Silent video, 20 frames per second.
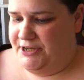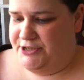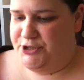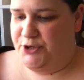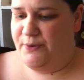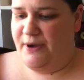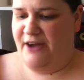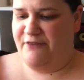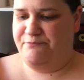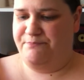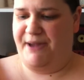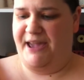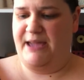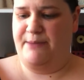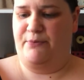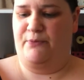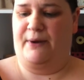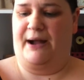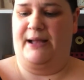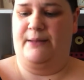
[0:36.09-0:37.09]
I do have
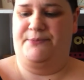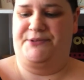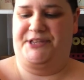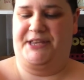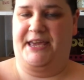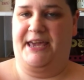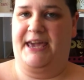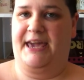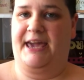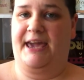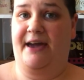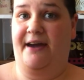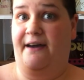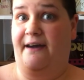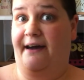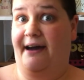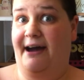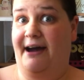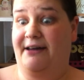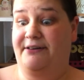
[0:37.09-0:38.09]
baby wipes here at
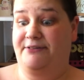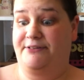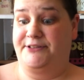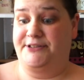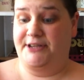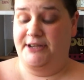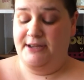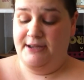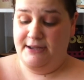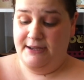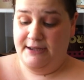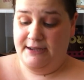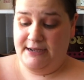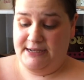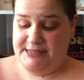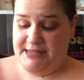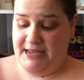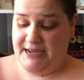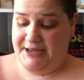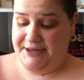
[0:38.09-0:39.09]
hand
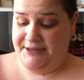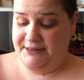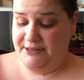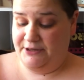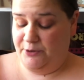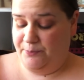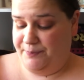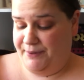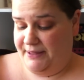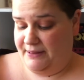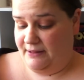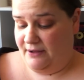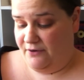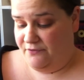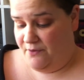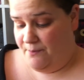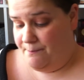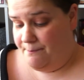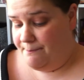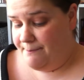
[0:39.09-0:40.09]
because I get a little bit
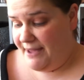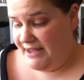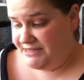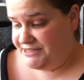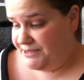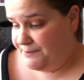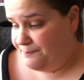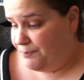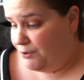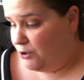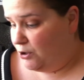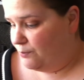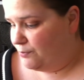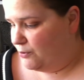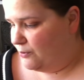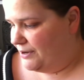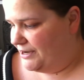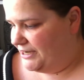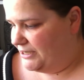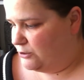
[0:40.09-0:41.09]
of a messy
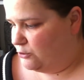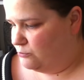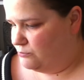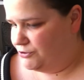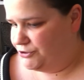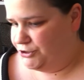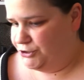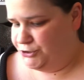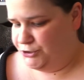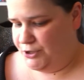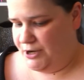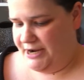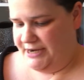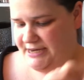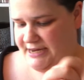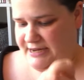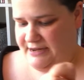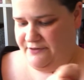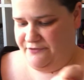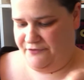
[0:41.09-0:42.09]
pup when it comes to
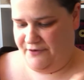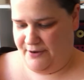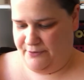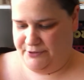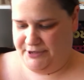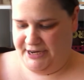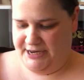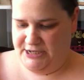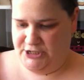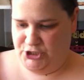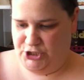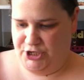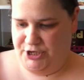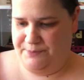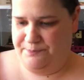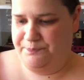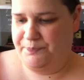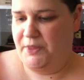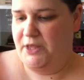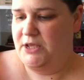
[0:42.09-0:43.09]
trying
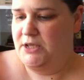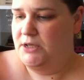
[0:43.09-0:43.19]
foundation.